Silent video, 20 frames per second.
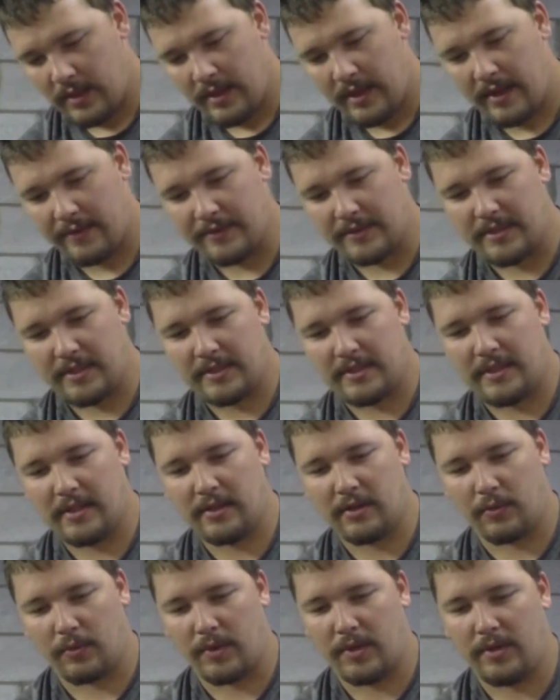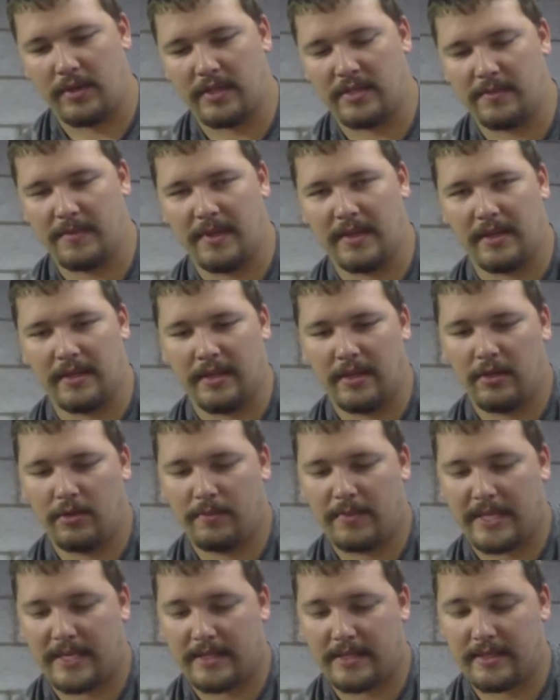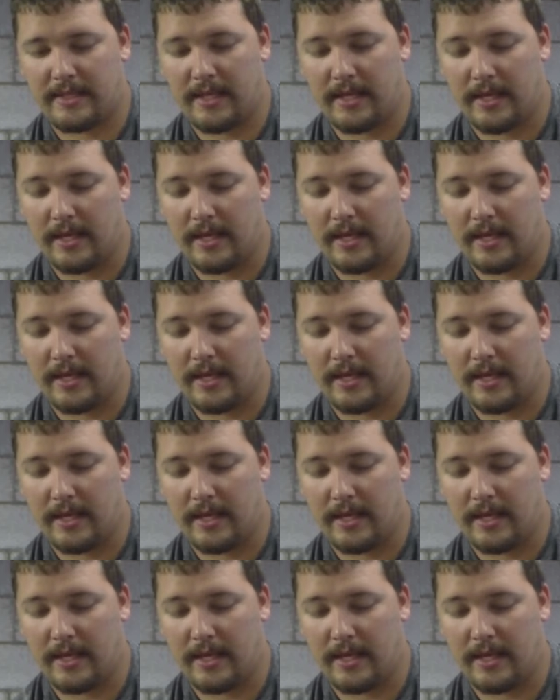Ever since then, the reel has been a little bit